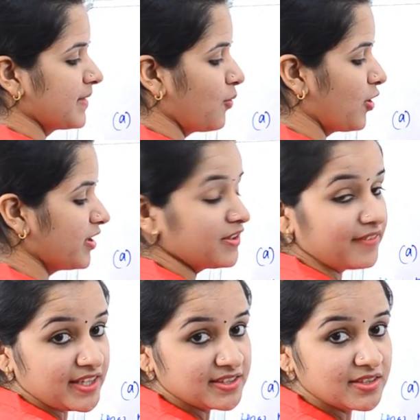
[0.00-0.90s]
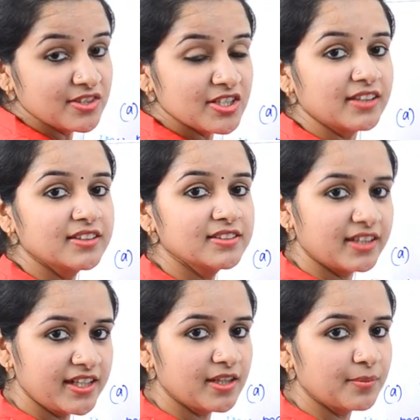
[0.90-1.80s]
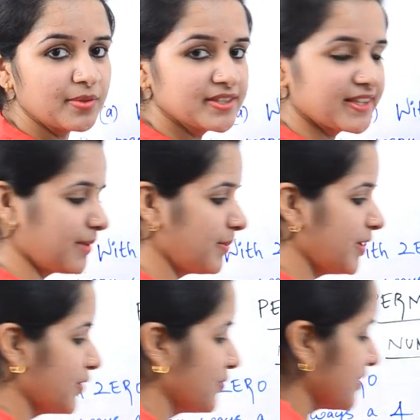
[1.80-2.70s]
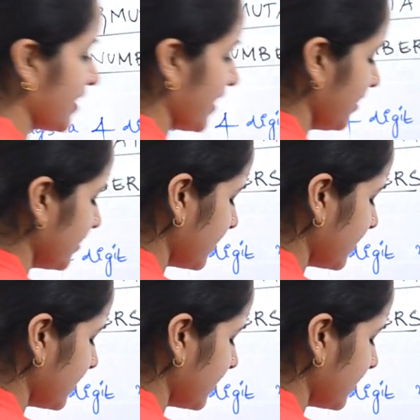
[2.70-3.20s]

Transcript: What are the ways in which other 3 numbers can be used there?